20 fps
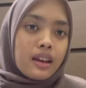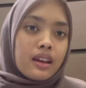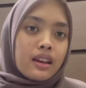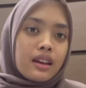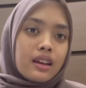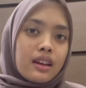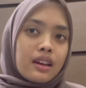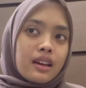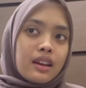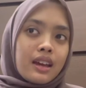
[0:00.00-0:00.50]

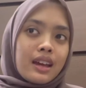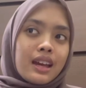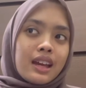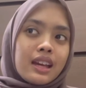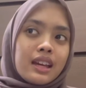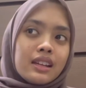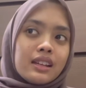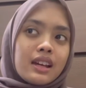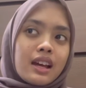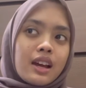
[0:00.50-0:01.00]

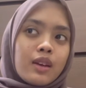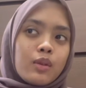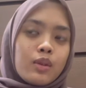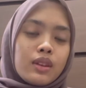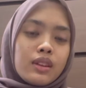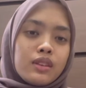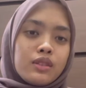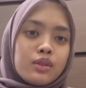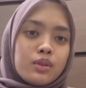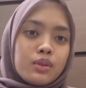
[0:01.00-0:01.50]
and I
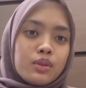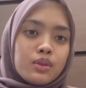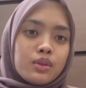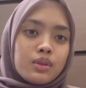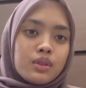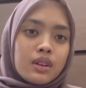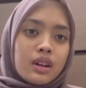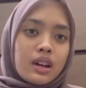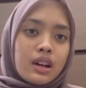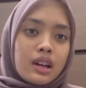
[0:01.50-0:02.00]
will do
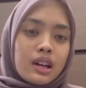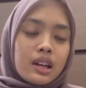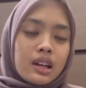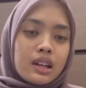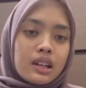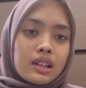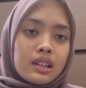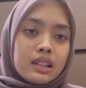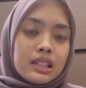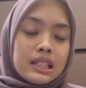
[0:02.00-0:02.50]

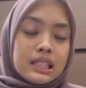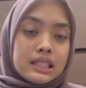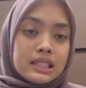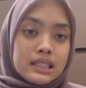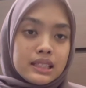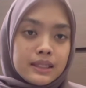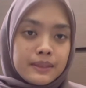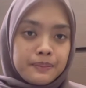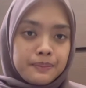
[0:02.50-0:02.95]
its